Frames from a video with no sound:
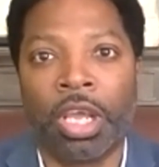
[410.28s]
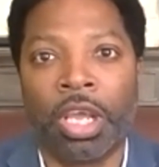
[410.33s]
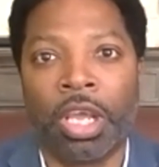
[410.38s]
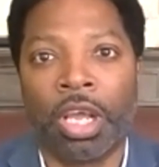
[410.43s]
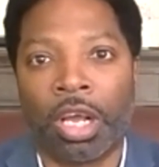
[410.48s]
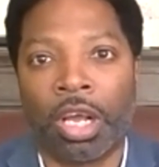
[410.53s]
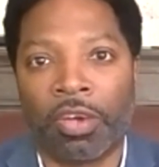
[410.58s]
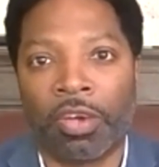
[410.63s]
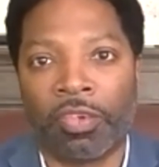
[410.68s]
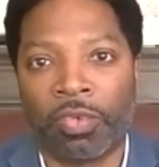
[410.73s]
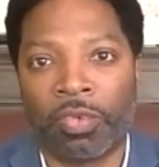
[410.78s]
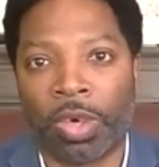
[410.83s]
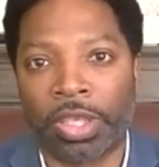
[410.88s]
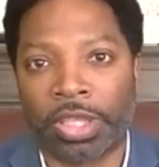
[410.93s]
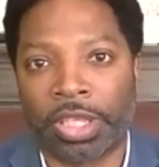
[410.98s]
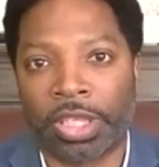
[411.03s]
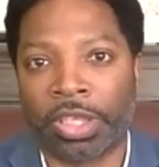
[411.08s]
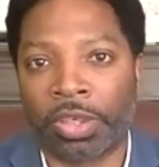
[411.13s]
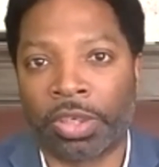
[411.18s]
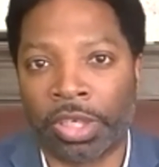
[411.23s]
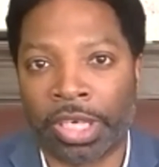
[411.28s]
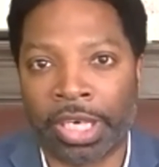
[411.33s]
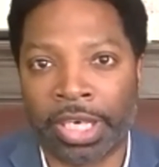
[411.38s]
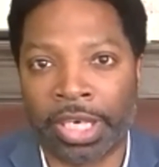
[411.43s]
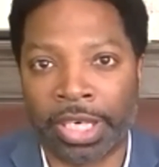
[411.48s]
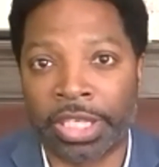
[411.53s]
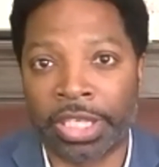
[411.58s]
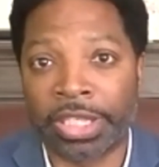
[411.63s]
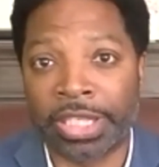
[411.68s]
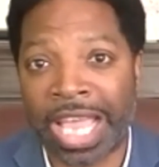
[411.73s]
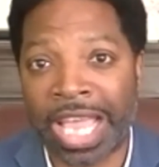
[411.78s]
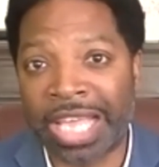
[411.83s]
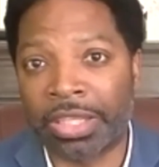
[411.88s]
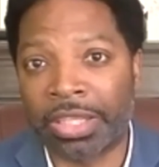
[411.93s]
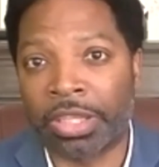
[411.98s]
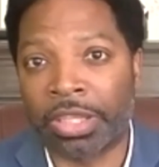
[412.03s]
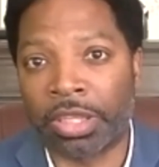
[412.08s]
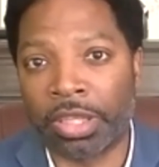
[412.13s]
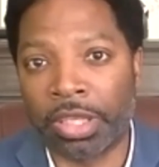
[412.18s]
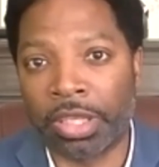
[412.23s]
of what the internet is.
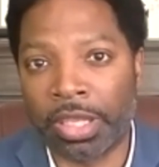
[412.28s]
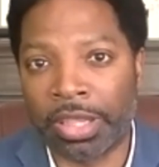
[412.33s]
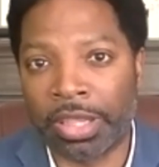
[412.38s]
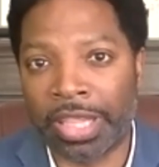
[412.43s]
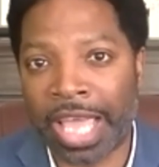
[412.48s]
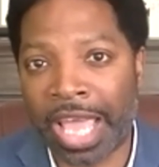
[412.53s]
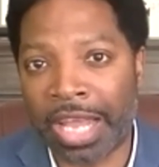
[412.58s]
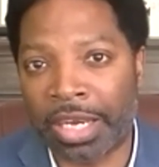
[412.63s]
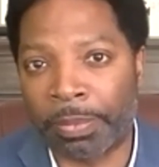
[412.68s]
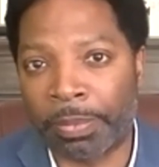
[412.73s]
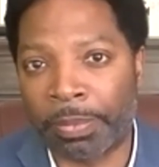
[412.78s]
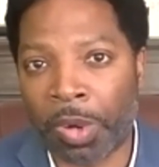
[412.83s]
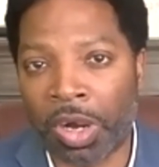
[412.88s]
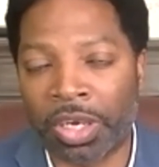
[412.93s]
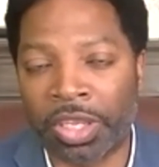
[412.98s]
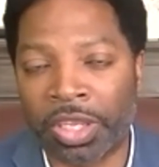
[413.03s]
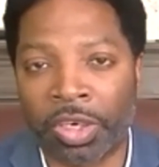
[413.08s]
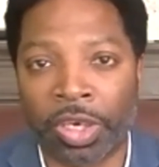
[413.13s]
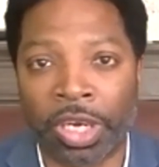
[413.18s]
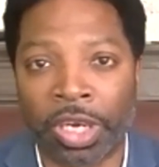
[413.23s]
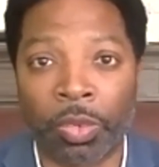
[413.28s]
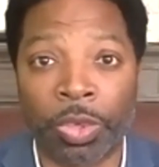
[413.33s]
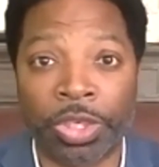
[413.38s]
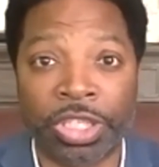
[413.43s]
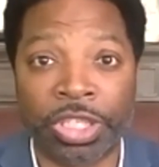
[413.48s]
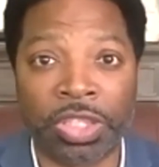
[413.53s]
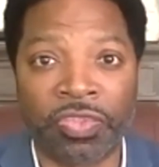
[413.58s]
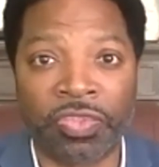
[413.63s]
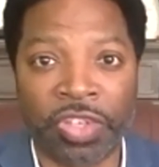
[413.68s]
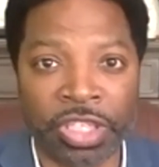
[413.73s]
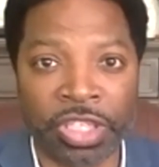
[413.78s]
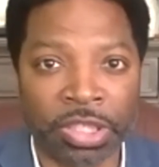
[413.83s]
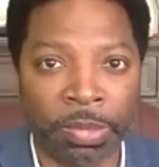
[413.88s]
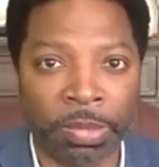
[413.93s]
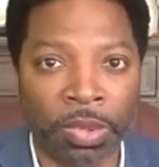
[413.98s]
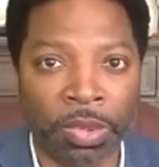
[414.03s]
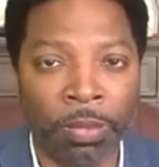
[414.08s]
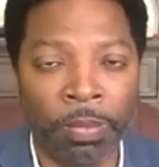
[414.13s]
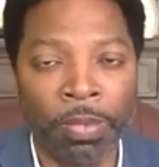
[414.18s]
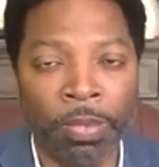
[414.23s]
That that part of the internet which is
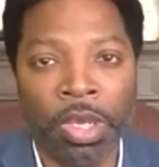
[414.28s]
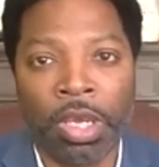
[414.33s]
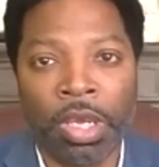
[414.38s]
visible,